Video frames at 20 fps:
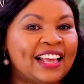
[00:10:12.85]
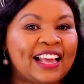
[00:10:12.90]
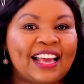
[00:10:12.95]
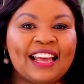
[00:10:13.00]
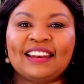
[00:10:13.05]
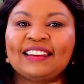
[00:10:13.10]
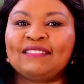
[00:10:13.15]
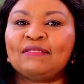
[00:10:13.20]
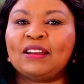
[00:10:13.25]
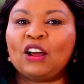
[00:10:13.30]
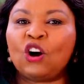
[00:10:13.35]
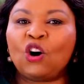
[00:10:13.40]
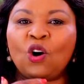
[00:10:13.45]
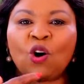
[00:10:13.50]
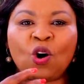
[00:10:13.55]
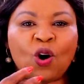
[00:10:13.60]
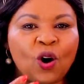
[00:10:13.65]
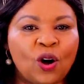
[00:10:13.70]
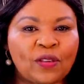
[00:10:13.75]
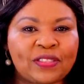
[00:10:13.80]
And
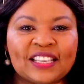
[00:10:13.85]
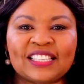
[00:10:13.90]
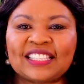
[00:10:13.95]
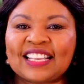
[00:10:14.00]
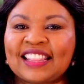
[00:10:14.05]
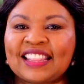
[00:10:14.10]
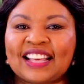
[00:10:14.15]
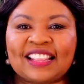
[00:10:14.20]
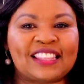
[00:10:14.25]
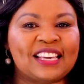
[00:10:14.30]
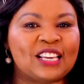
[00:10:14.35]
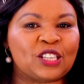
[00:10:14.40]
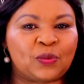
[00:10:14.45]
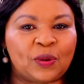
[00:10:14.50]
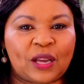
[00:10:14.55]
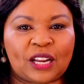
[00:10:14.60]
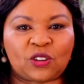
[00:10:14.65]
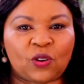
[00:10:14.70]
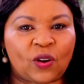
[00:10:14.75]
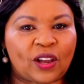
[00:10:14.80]
all these other things
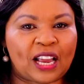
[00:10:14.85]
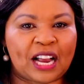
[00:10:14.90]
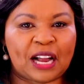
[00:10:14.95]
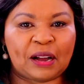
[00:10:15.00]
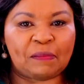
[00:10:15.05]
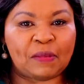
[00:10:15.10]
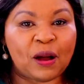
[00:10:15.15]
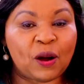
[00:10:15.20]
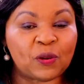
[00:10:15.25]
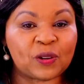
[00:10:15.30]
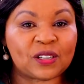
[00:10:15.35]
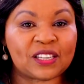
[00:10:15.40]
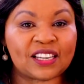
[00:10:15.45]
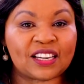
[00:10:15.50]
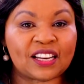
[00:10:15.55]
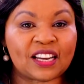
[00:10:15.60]
we are talking about,